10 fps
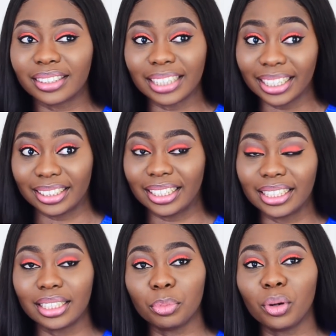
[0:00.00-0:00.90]
that's
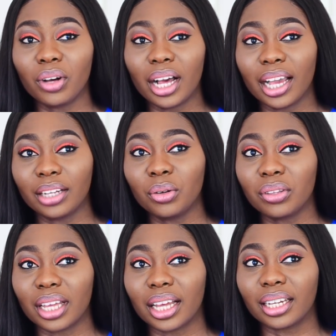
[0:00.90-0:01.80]
that. But I
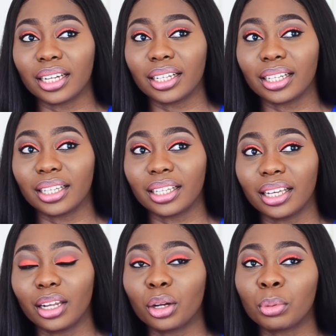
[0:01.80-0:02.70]
know that
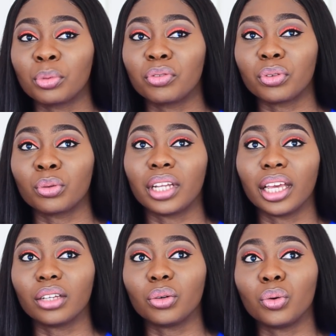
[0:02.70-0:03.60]
a lot of people feel
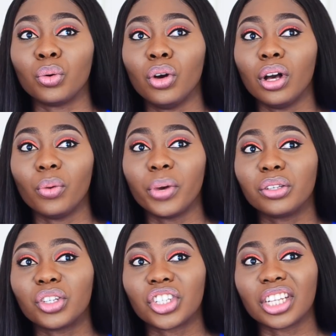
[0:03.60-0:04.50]
like, oh,
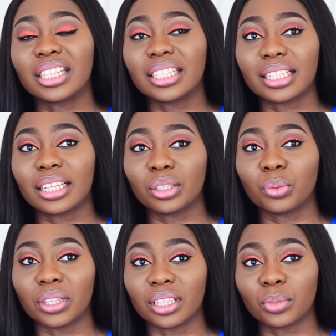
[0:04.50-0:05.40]
when you share these things
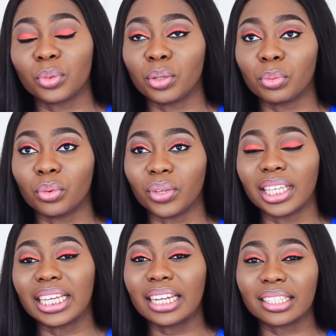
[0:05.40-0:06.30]
with these people,
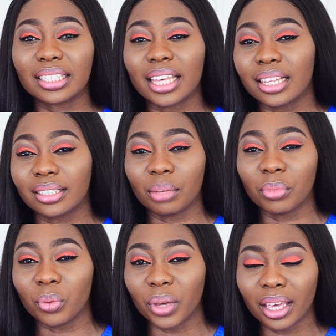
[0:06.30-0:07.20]
he kind of scares
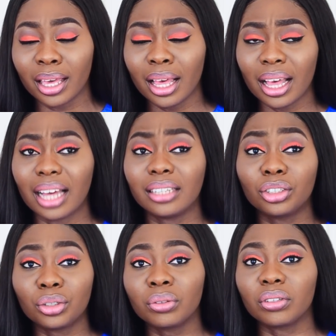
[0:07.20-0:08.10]
them away. And the
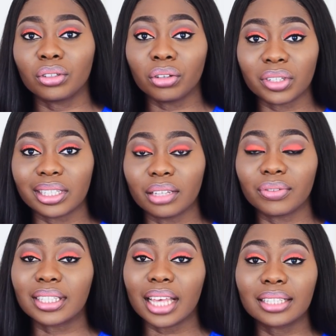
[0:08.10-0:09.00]
truth is, obviously, if
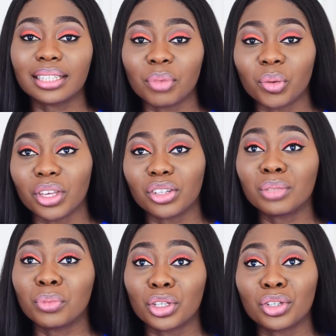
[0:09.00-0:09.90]
he scares them away, it
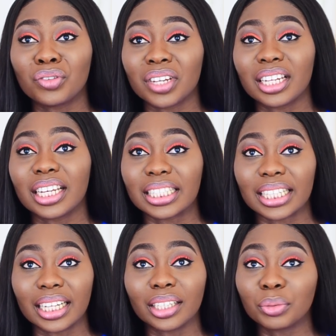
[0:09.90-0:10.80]
just makes you realize
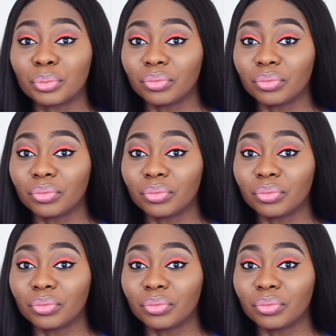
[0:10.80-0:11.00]
that,